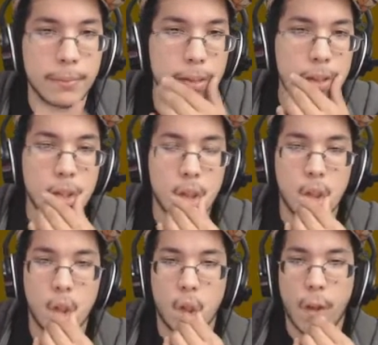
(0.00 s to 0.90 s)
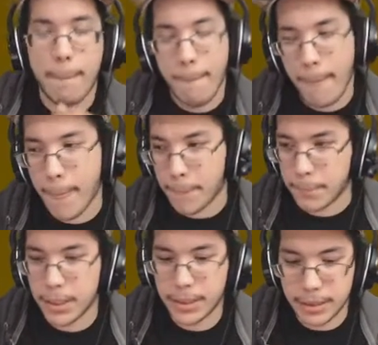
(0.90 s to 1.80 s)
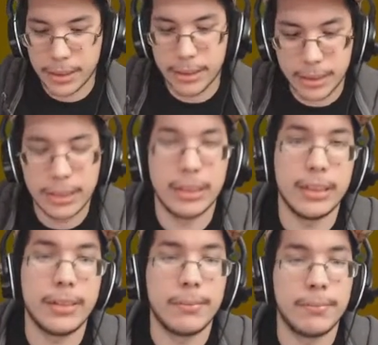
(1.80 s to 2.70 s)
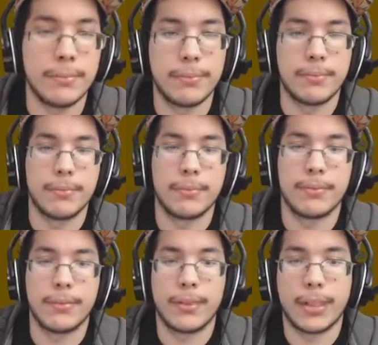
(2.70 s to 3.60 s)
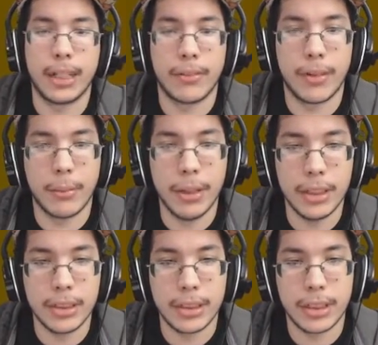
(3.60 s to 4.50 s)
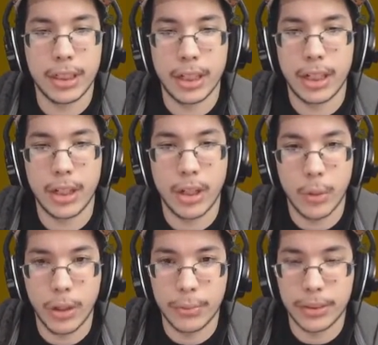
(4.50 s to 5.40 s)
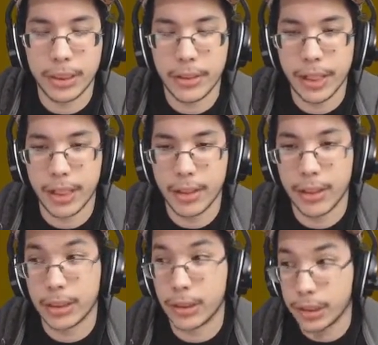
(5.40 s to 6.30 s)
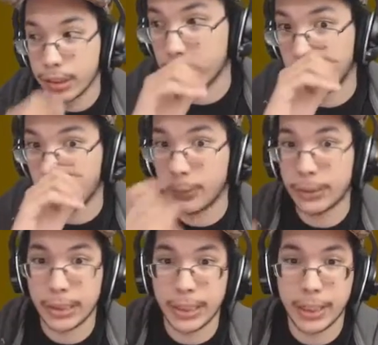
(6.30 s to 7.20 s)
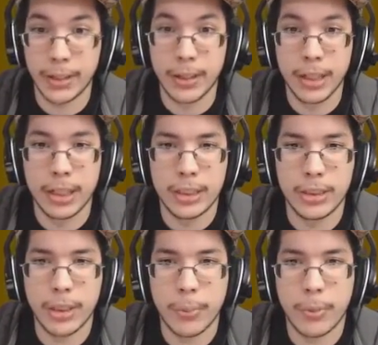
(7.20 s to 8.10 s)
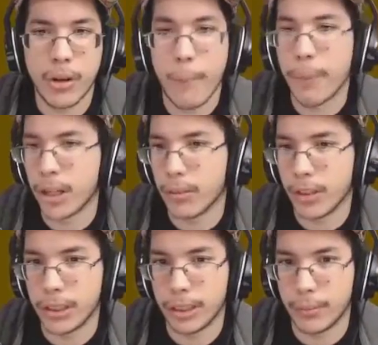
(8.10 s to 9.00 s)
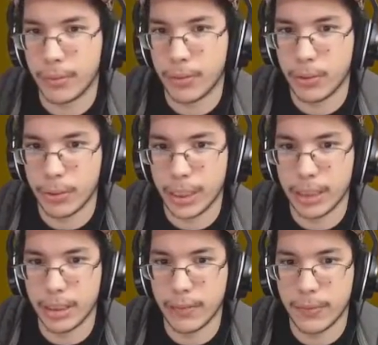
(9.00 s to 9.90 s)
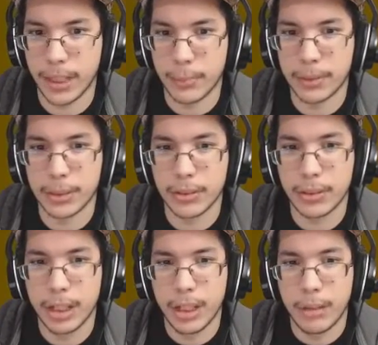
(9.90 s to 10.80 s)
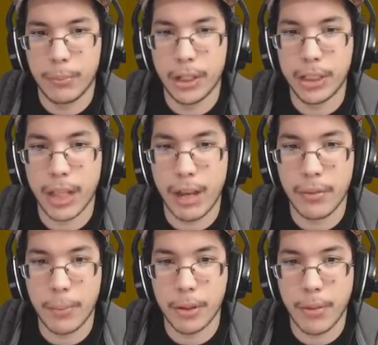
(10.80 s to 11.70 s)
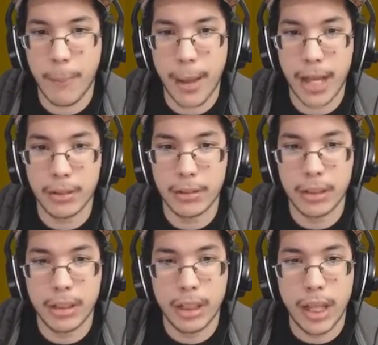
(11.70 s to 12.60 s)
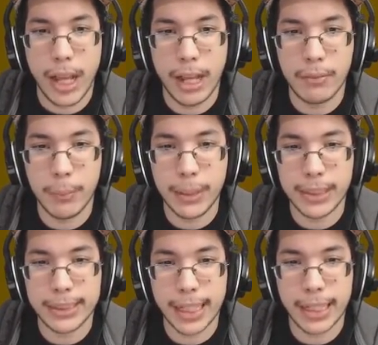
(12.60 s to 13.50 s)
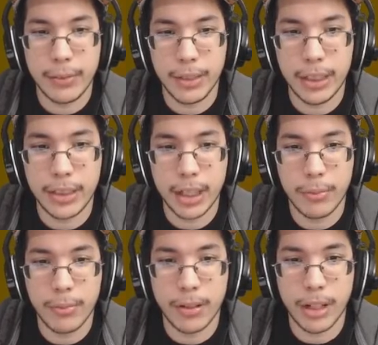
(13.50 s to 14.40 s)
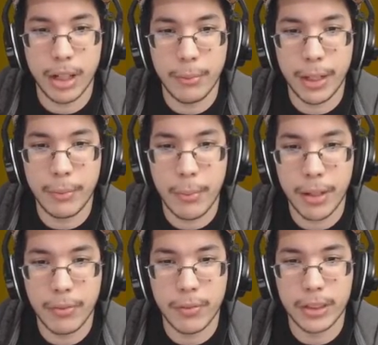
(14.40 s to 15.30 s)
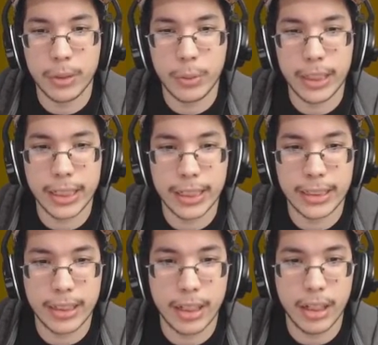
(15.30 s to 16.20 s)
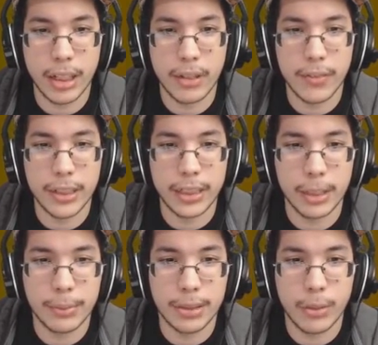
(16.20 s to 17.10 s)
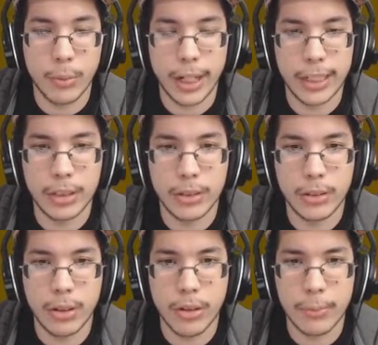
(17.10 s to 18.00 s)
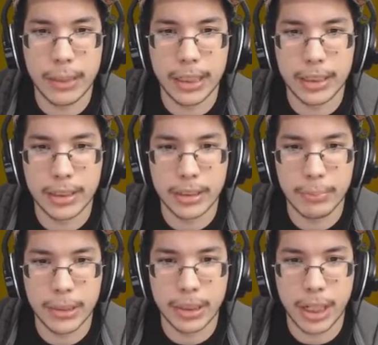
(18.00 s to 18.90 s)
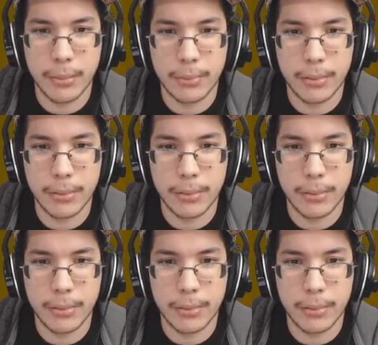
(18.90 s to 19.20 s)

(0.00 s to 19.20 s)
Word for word: Dun, dun, dun, dun, dun, dun. Thank you very much. We hope to see you again. Alright, so there Pokemon Center here. Is there a Pokemart around here before we end off the episode? Apparently they're having a Pokemon battle. I have to beat this guy. He's really tough. And my meal is weak against all fighting types. Then why you go up against like my shop?